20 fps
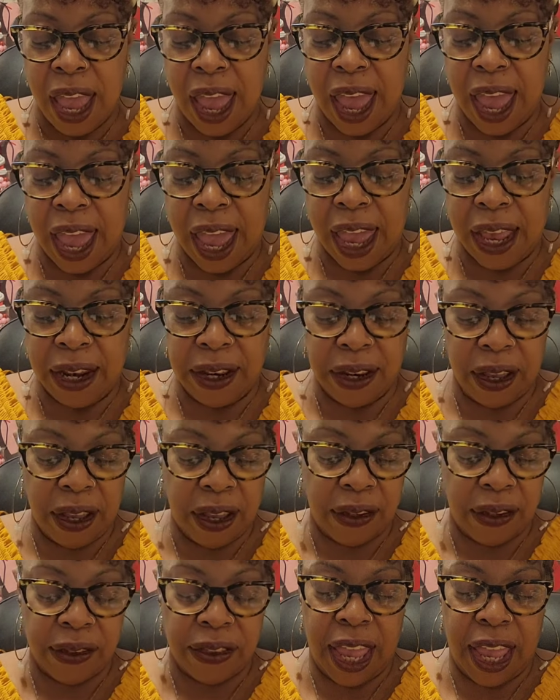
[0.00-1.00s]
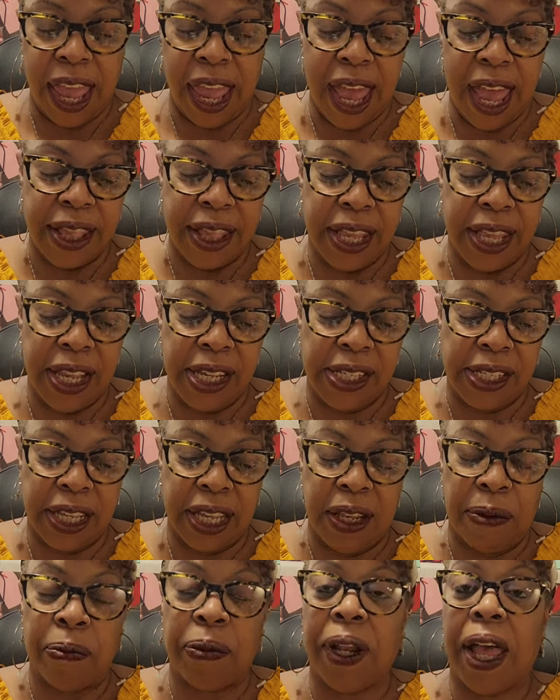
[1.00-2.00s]
And they had these
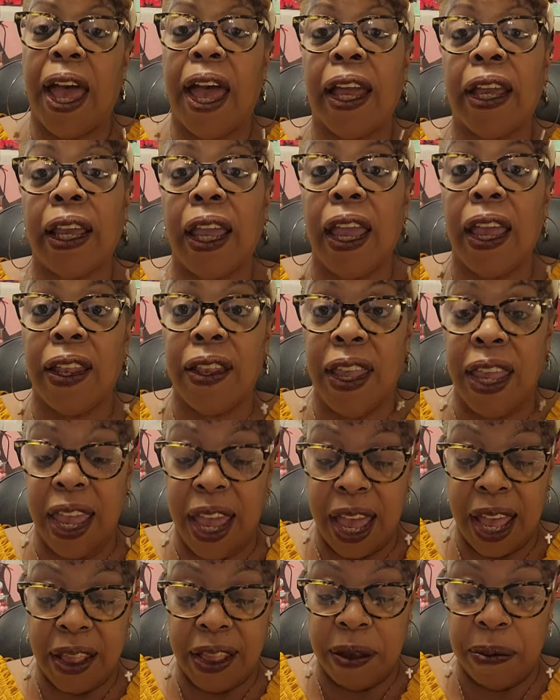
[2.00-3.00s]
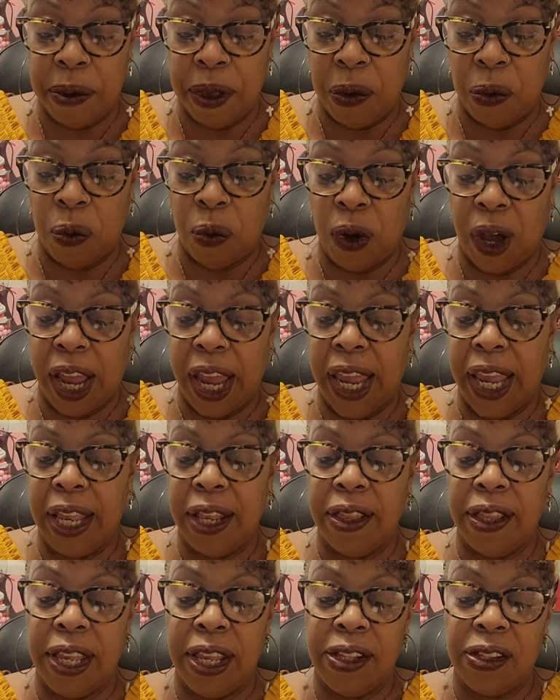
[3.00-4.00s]
in black and they had them in white.
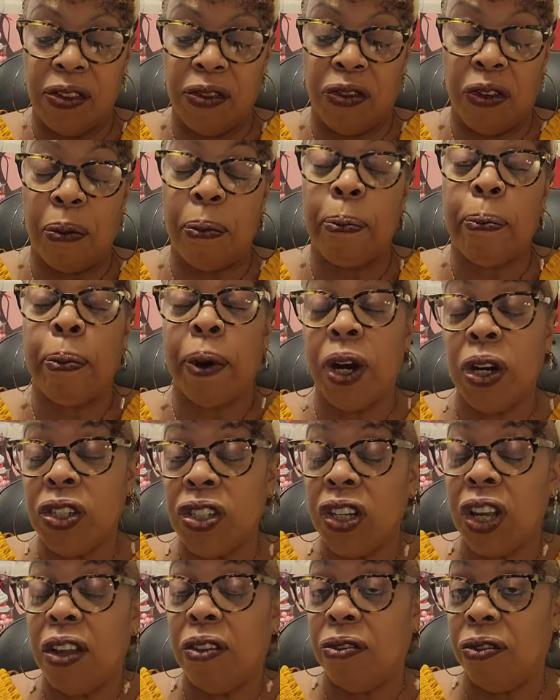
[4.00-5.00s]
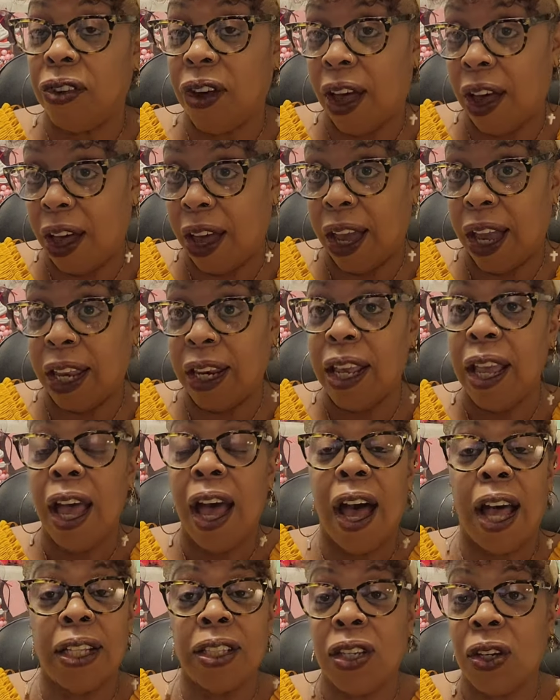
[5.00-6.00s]
These are from Birch and Vine.
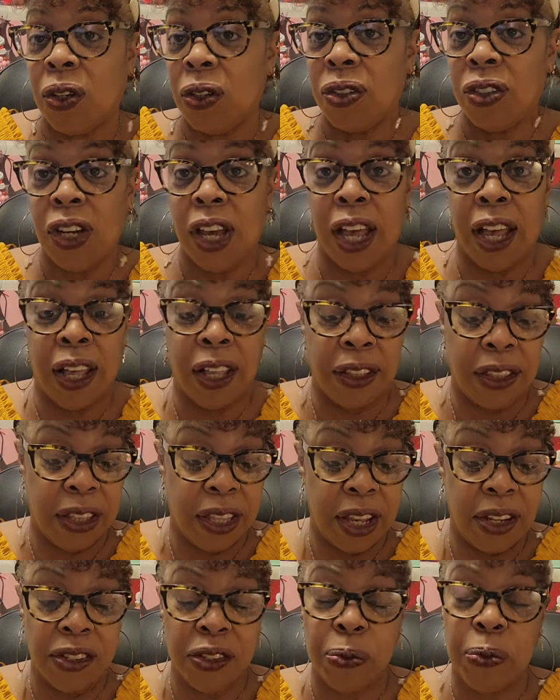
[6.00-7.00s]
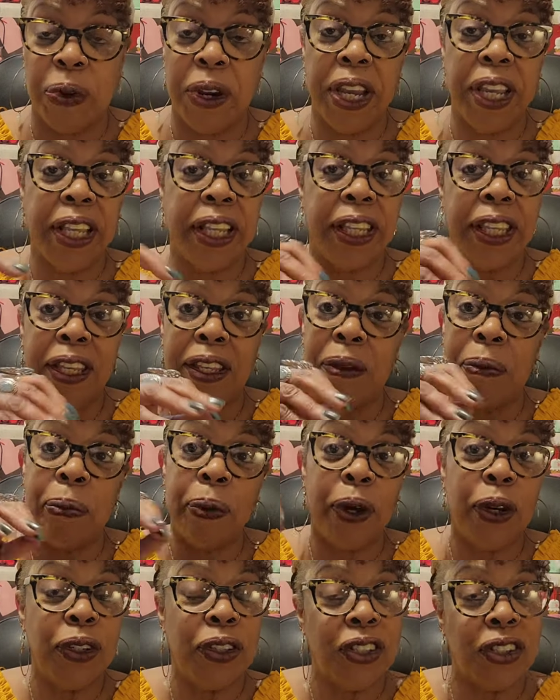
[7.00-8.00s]
I told y'all, they're sprinkling the
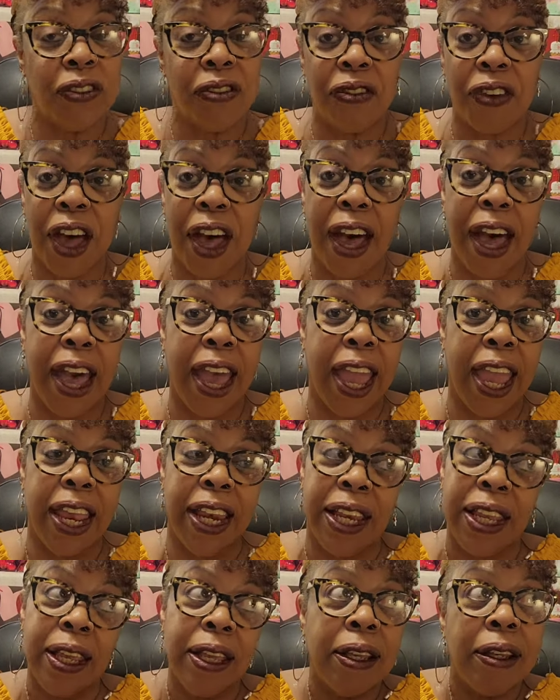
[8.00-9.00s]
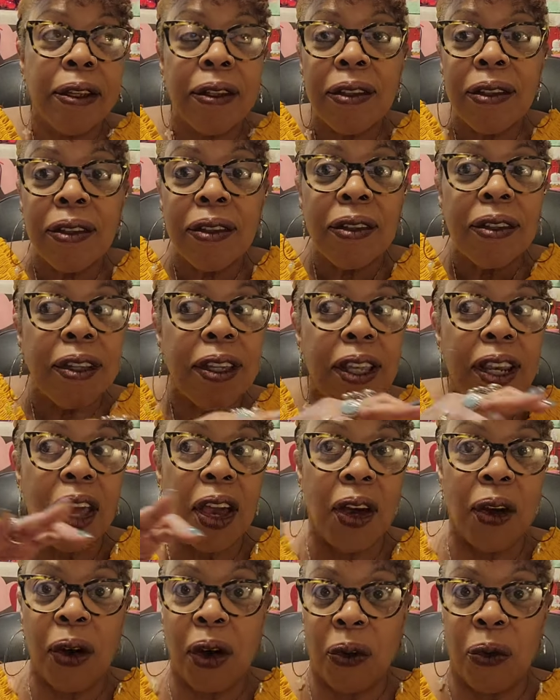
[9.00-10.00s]
Birch and Vine you
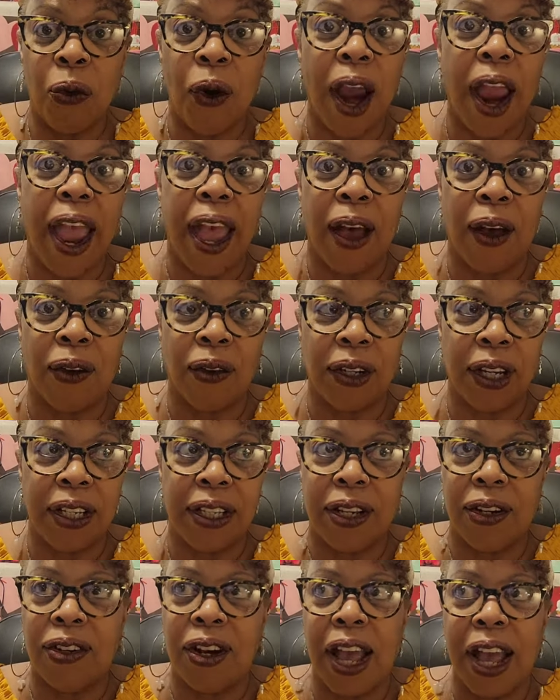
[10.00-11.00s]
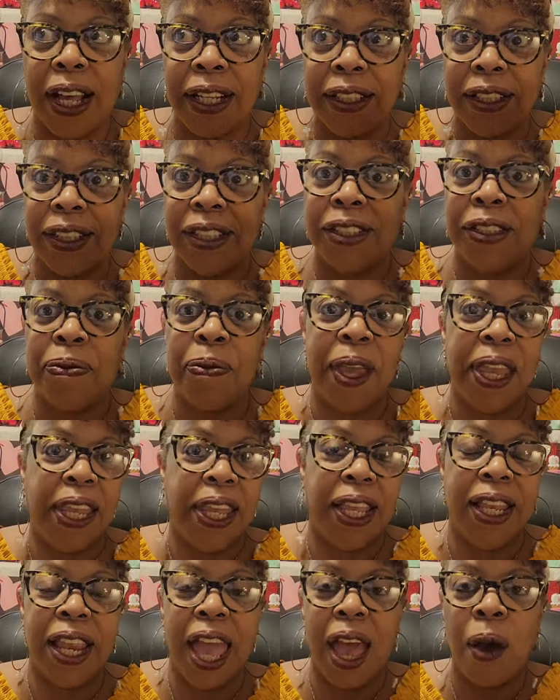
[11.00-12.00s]
know, around. They're not just
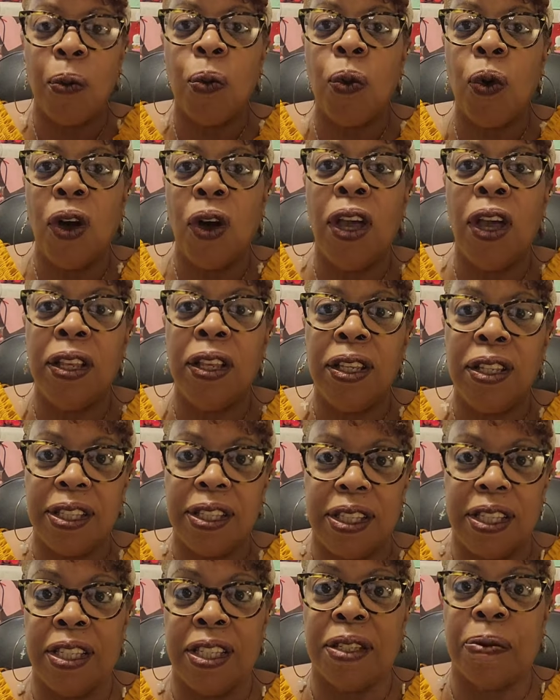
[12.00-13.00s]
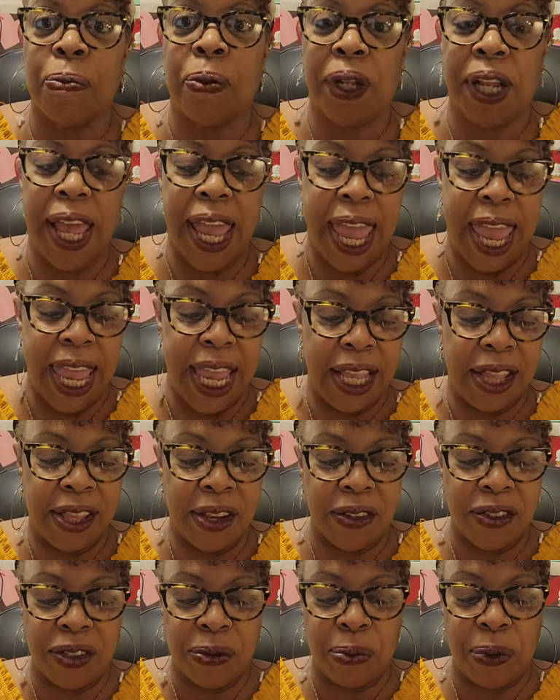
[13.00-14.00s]
making that one display.
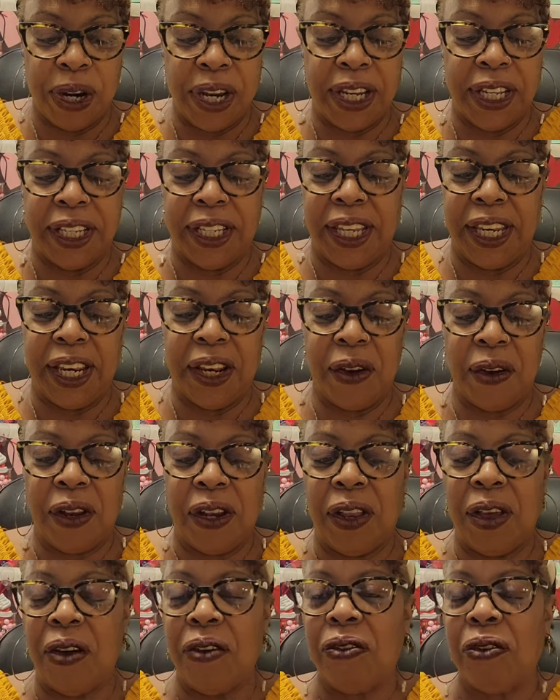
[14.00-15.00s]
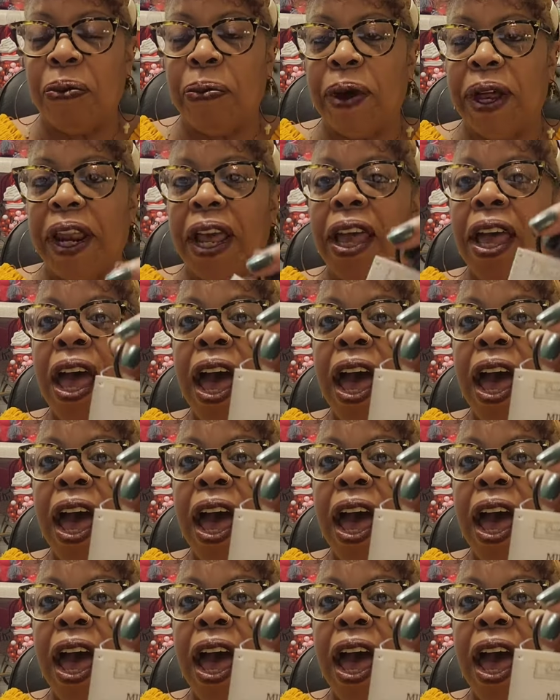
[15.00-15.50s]
They're sprinkling it all over. But